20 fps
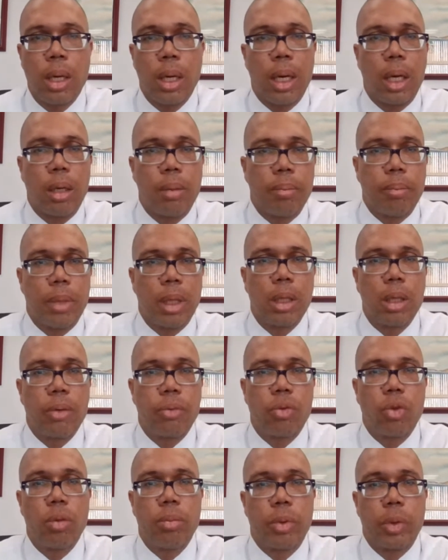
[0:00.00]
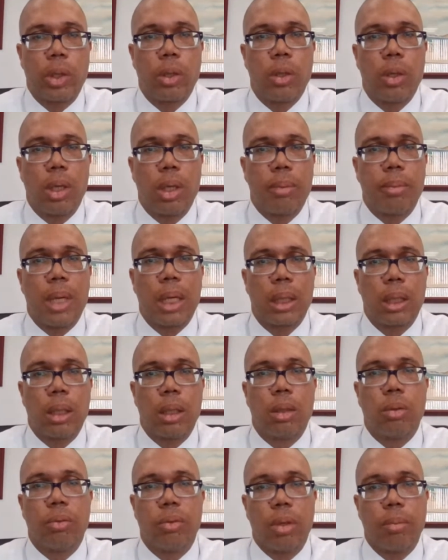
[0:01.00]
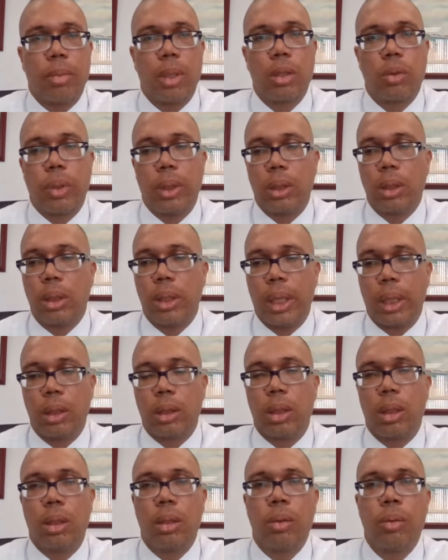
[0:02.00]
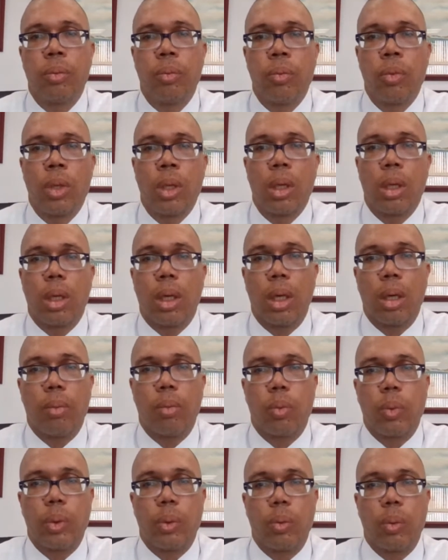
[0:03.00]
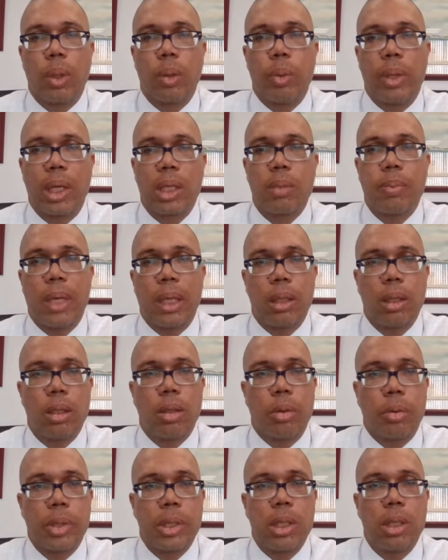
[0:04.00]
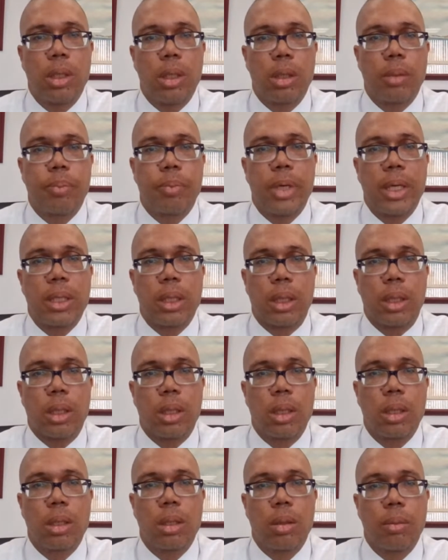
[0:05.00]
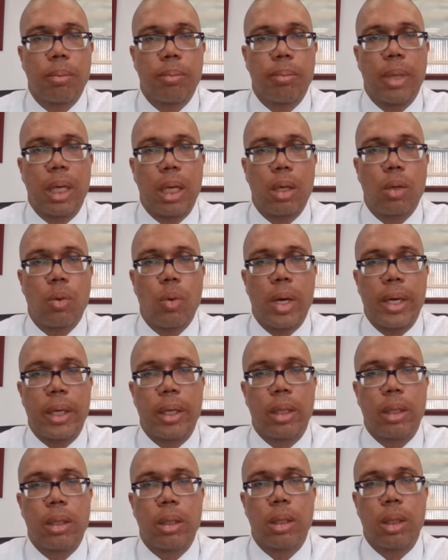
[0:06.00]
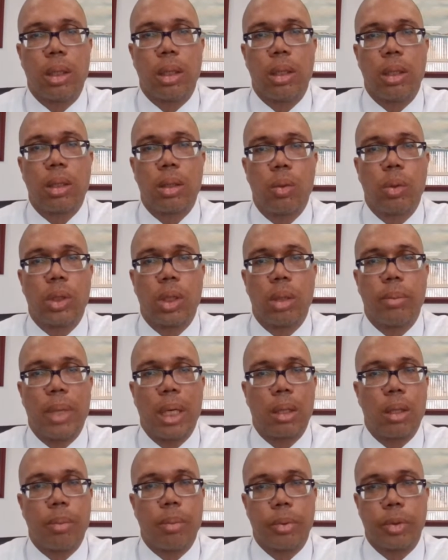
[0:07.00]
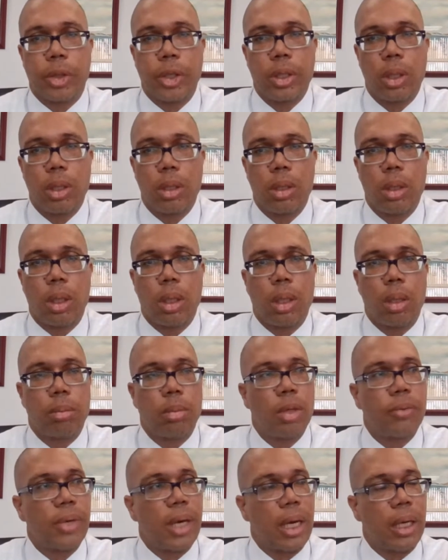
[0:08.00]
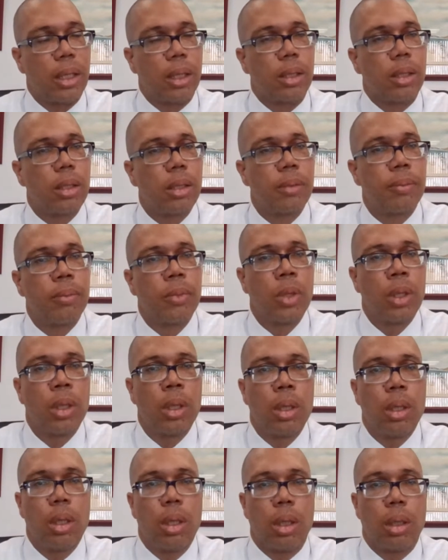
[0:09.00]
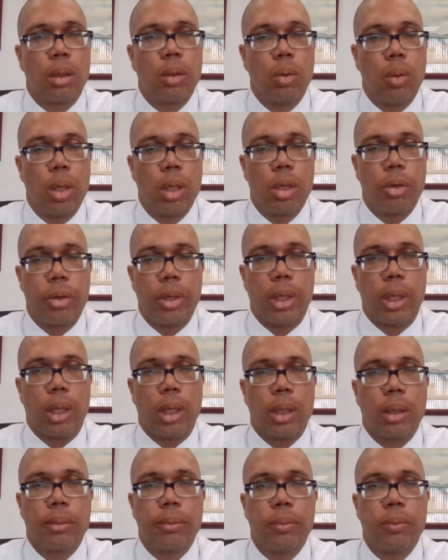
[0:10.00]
And many of you may recall back in November 2019 when we expanded our regional presence by acquiring the Scotiabank operations in a number of islands, including Grenada.